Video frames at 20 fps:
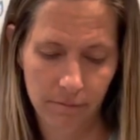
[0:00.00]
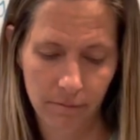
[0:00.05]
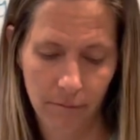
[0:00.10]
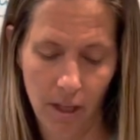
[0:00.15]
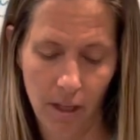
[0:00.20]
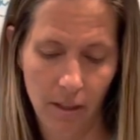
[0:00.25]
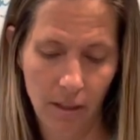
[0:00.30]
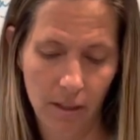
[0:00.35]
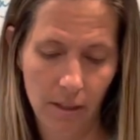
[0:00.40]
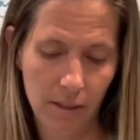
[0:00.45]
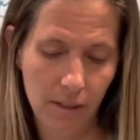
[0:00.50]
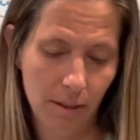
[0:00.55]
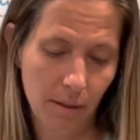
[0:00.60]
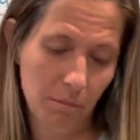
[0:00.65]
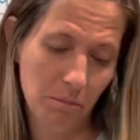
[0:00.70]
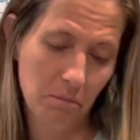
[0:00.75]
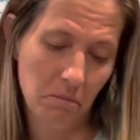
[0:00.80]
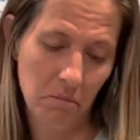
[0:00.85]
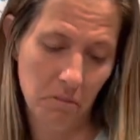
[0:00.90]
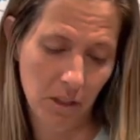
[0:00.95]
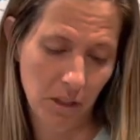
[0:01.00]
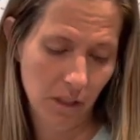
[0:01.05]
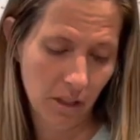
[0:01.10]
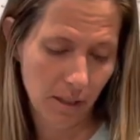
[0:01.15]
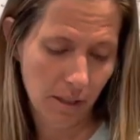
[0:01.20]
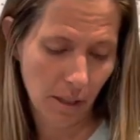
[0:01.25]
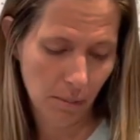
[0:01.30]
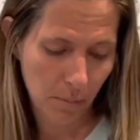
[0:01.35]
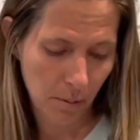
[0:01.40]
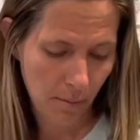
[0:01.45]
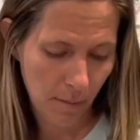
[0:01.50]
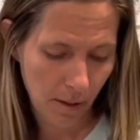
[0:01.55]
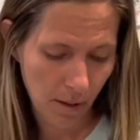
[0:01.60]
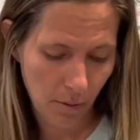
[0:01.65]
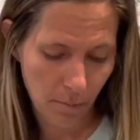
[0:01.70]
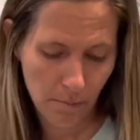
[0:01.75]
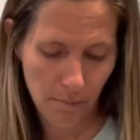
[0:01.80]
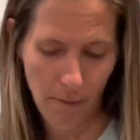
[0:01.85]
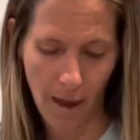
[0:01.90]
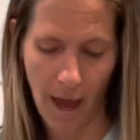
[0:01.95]
And then some little supplemental
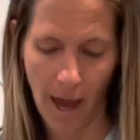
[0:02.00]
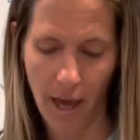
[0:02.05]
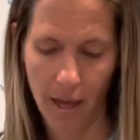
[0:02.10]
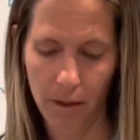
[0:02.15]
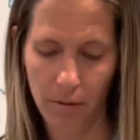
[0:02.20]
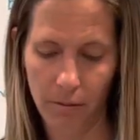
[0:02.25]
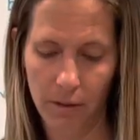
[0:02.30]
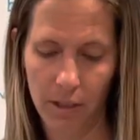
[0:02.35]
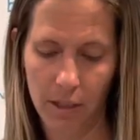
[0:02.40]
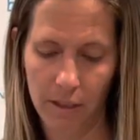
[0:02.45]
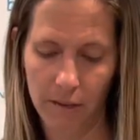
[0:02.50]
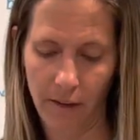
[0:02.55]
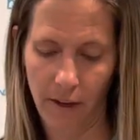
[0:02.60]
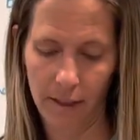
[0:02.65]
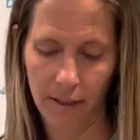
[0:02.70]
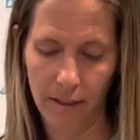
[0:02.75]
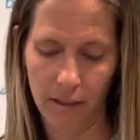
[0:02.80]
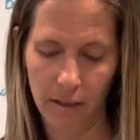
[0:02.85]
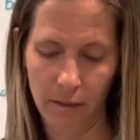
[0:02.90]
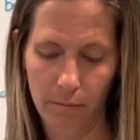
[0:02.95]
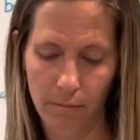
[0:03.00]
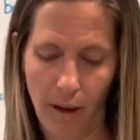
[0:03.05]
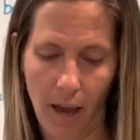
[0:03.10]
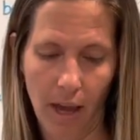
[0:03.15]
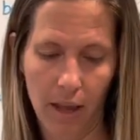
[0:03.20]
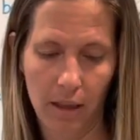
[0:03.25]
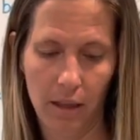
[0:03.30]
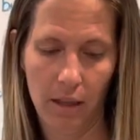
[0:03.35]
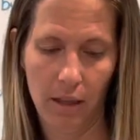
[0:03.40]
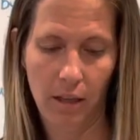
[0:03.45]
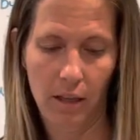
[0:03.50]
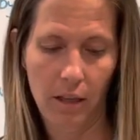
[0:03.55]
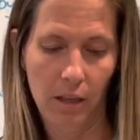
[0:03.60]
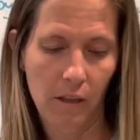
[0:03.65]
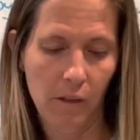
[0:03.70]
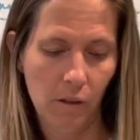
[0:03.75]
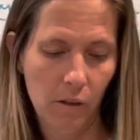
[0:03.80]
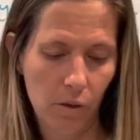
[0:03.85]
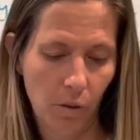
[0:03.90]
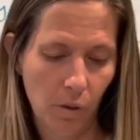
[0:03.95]
math. We just find little math
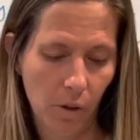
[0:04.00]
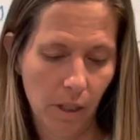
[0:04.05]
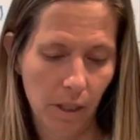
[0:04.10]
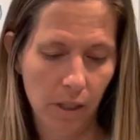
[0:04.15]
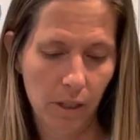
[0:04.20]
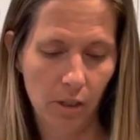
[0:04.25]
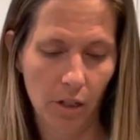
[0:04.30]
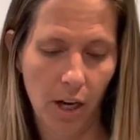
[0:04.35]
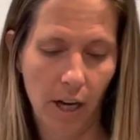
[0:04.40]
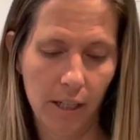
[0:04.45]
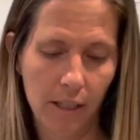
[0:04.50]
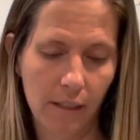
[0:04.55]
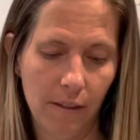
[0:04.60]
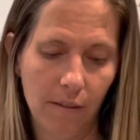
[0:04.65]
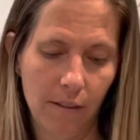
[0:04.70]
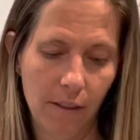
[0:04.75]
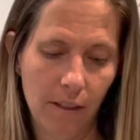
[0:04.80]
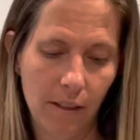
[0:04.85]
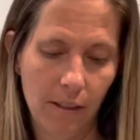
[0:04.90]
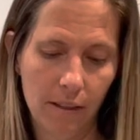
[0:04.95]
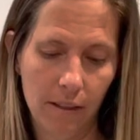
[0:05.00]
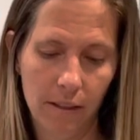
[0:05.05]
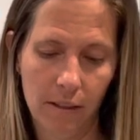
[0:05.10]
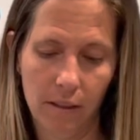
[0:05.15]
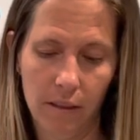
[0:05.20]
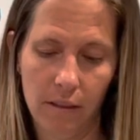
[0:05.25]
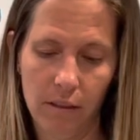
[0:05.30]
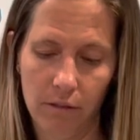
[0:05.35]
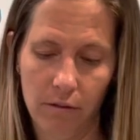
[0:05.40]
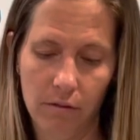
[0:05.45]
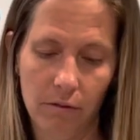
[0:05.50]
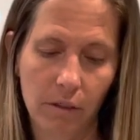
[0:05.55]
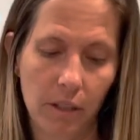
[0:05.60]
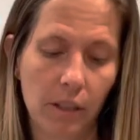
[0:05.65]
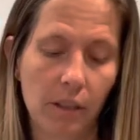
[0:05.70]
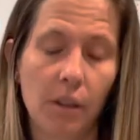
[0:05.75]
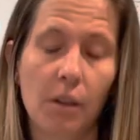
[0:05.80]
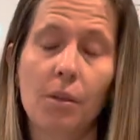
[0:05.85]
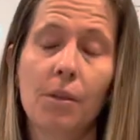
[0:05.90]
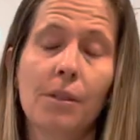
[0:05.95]
stories or activities and
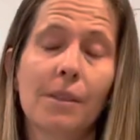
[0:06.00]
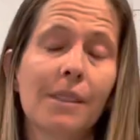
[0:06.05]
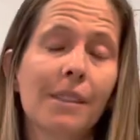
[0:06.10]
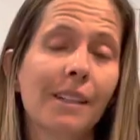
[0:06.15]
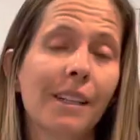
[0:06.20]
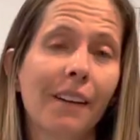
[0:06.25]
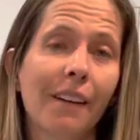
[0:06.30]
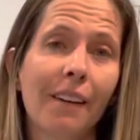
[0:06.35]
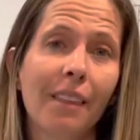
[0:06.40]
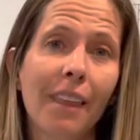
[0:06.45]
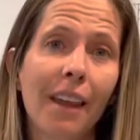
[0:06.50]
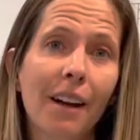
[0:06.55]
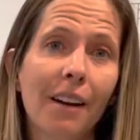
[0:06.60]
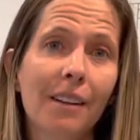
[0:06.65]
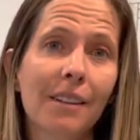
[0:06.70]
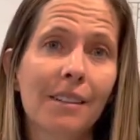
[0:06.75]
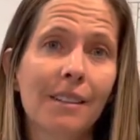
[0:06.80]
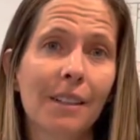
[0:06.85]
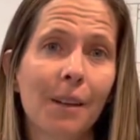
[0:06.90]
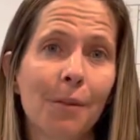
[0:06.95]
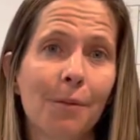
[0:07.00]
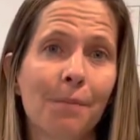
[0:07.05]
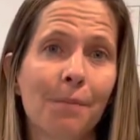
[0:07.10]
read those here and there. So